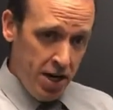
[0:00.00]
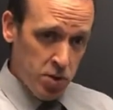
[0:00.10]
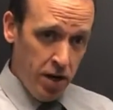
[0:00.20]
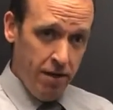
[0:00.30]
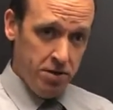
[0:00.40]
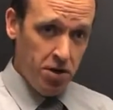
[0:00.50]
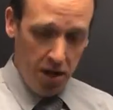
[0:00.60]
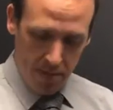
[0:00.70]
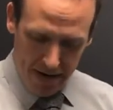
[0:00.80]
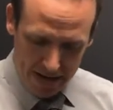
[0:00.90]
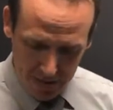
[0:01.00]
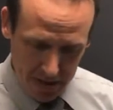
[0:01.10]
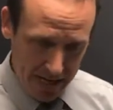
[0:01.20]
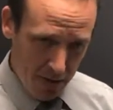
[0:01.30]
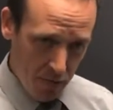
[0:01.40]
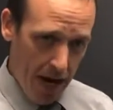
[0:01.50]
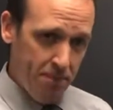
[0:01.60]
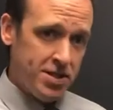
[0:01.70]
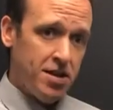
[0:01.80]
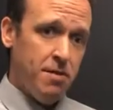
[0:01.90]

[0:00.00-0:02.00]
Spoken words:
Here's what I want to talk about answers. I need to wrap this